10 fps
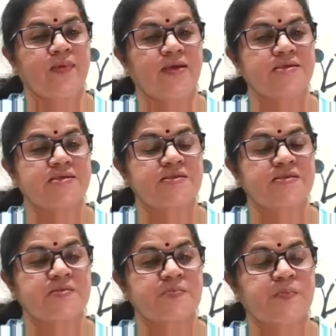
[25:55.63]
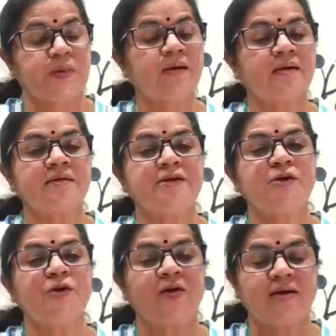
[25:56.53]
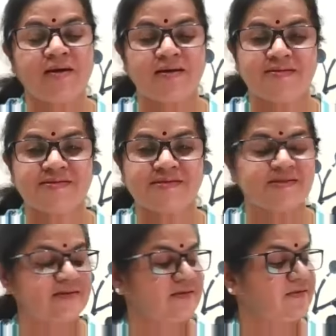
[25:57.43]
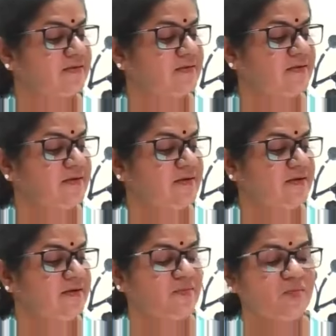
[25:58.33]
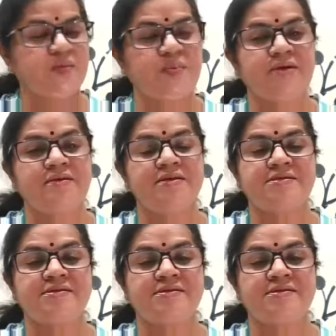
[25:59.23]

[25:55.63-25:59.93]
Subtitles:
a spark in your eyes. Maybe it is